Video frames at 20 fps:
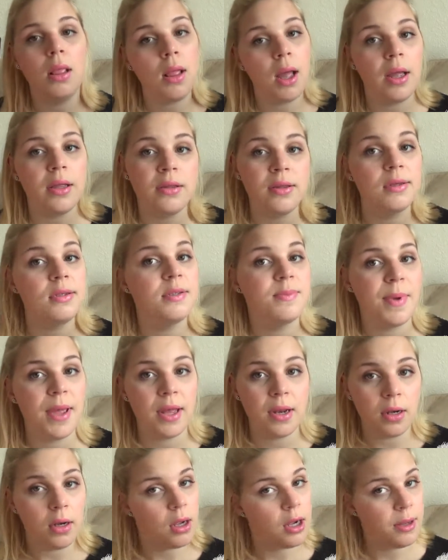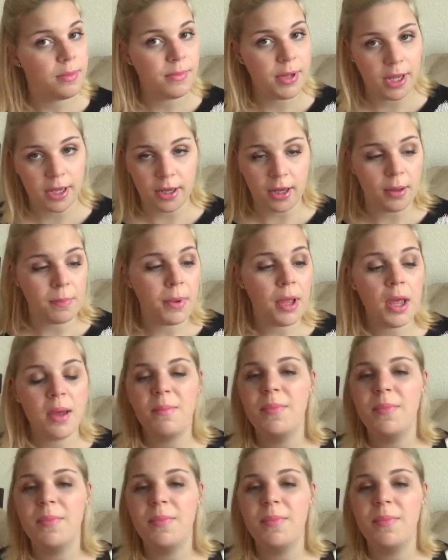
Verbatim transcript: lot to spend on makeup,